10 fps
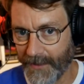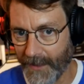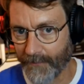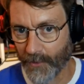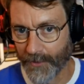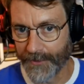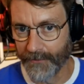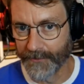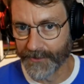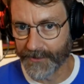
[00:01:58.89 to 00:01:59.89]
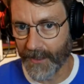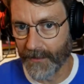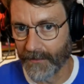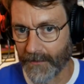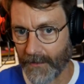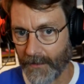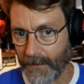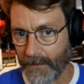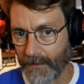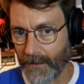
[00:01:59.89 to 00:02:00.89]
at more human scale,
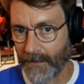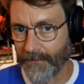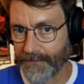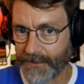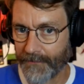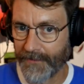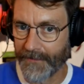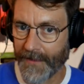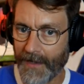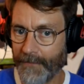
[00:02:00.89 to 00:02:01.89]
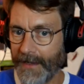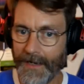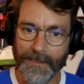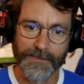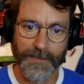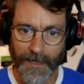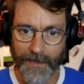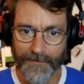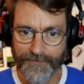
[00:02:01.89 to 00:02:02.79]
um, something that I might actually have